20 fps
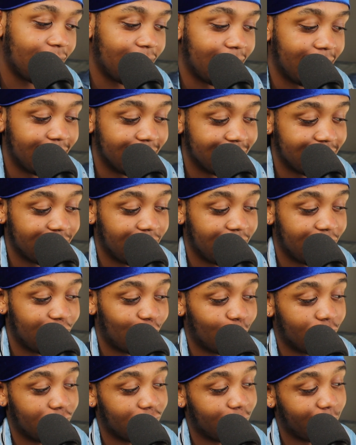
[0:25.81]
In this video,
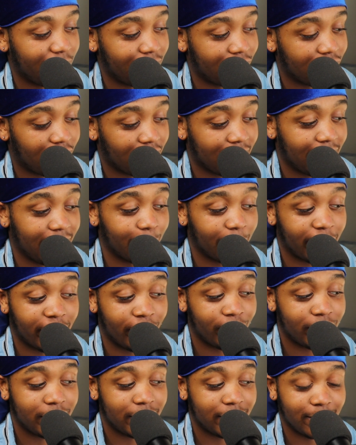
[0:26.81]
we're going to be talking
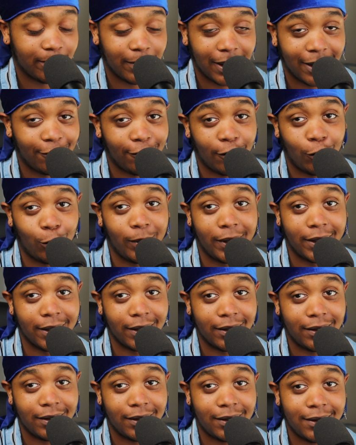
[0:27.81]
about
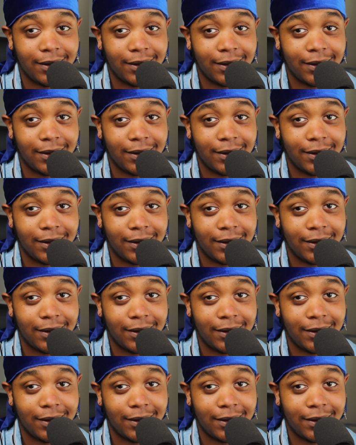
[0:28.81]
biphobia.